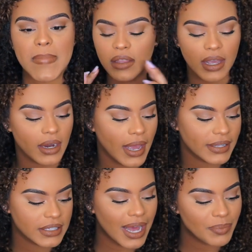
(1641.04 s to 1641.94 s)
Then
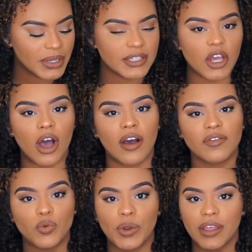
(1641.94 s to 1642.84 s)
I top this
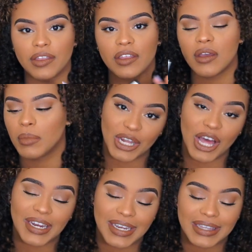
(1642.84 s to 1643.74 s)
off with the
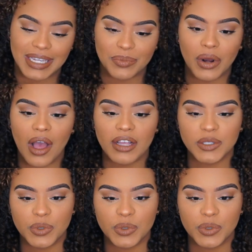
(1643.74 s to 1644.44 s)
Milani Lip Gloss,